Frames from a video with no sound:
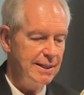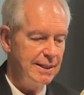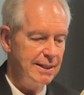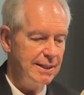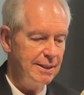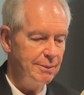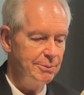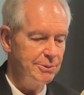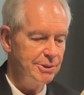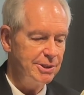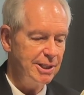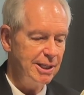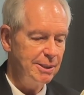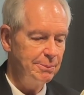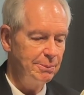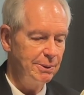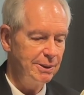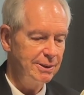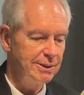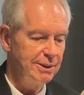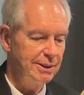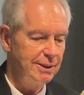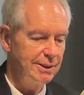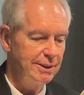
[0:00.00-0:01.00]
was
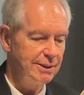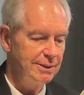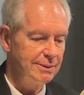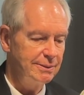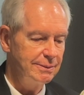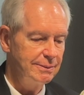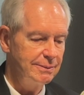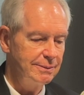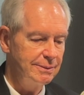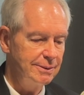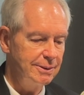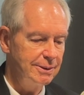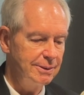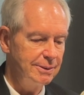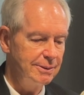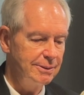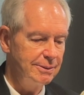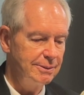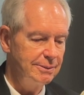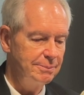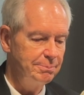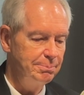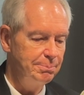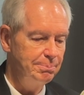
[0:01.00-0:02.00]
able
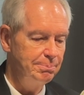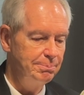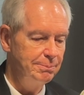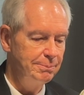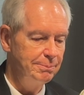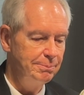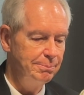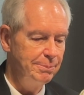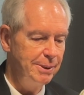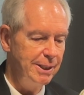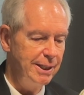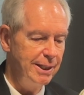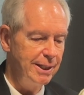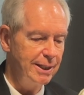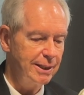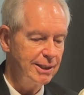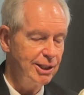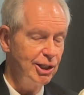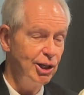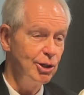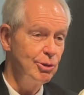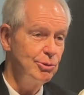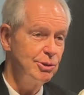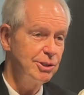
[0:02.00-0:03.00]
to be a
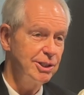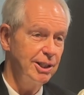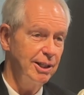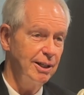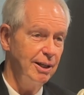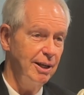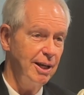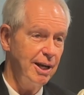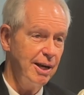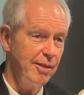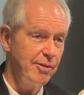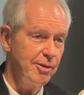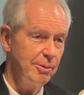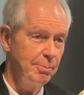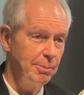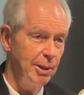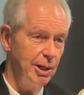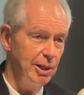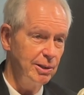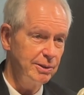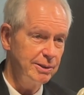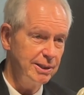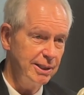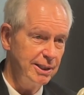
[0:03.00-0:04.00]
coach in a lot of their
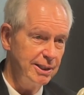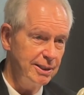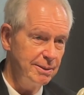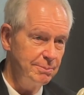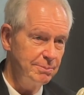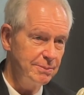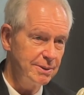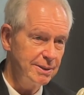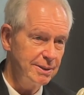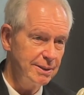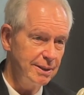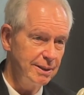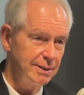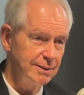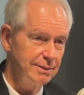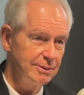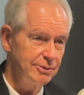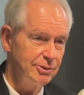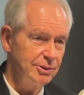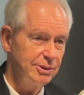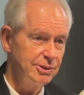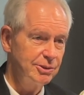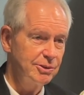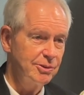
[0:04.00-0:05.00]
ball teams and
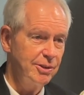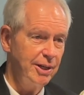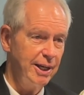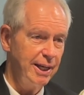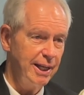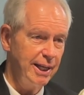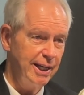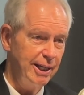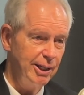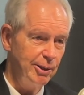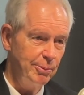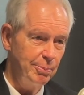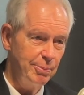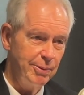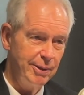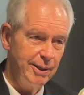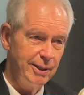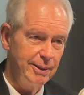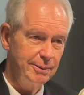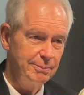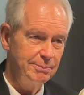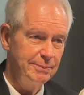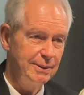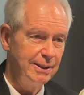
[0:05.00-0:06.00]
just try to help
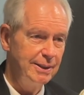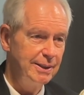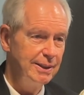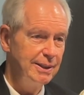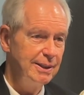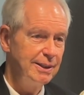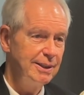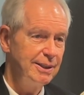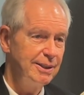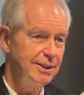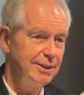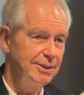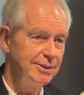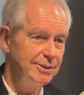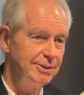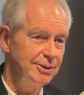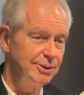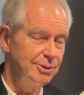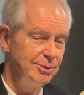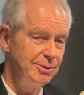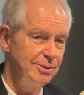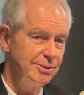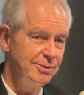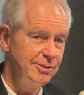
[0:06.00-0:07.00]
them
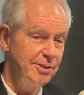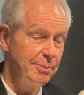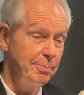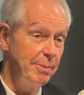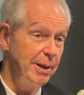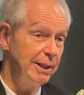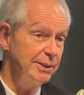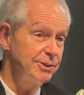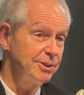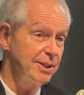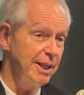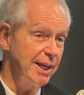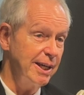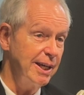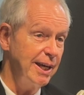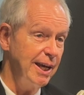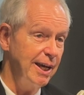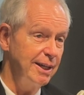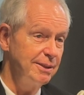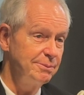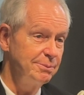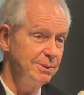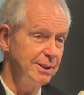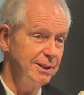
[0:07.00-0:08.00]
do the best they
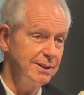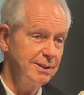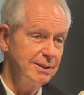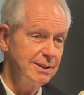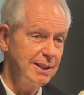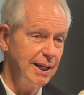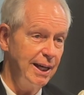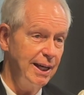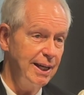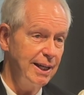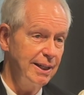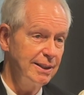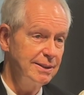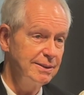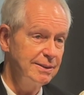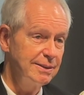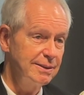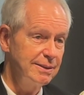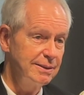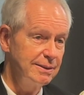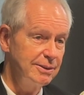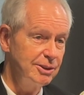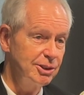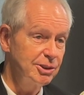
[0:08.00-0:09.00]
could with their
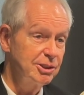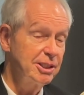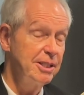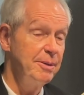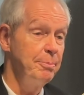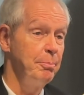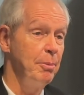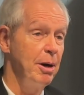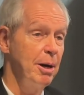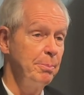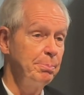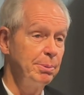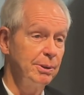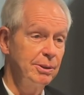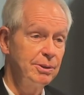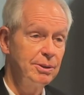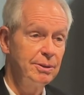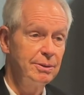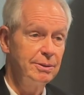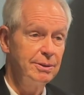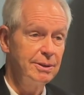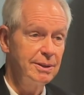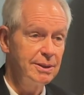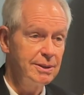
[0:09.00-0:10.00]
talents and just give them
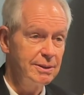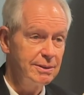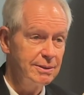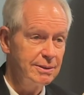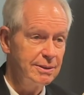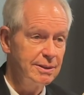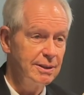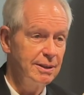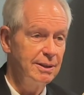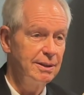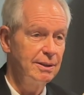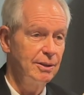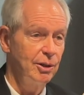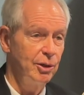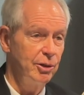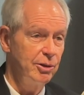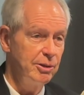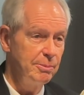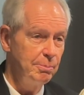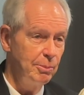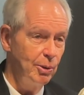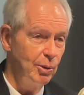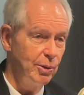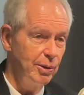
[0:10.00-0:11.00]
opportunities to
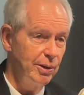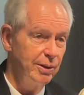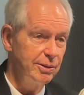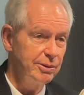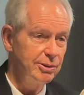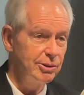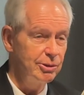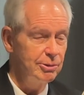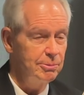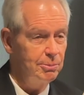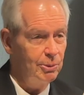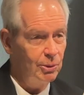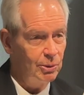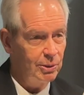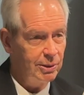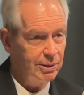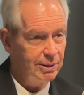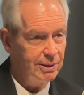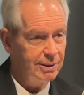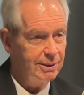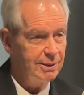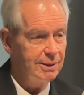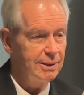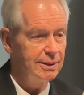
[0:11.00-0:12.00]
learn more, do
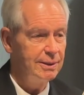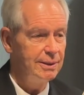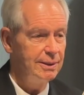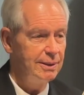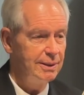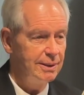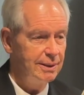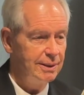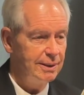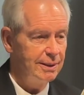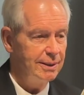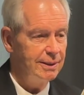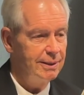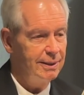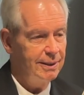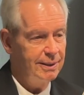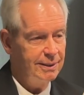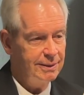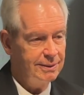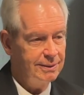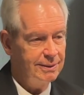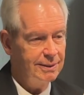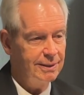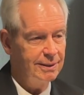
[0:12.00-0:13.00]
more,
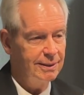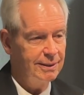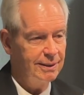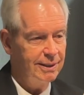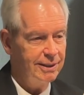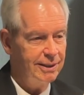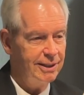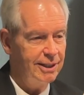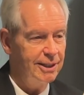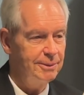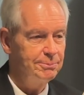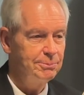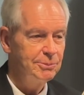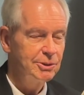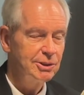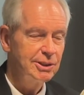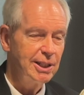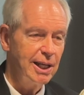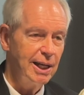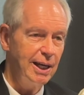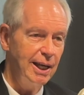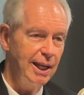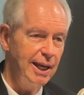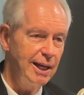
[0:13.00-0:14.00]
and let them
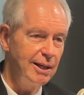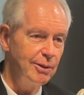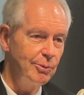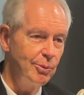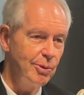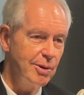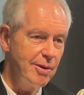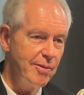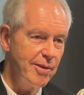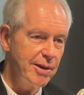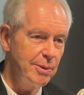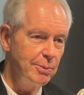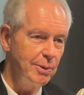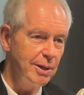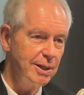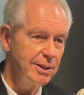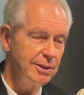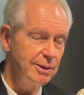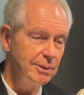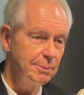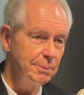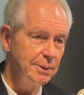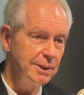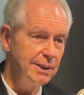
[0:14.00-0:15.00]
settle out where they
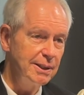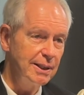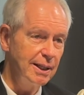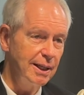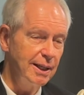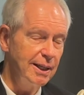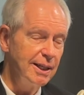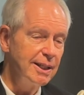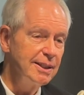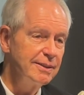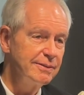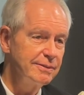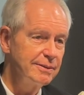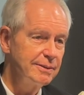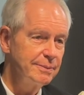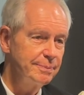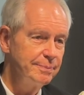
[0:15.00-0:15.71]
wanted to be in life.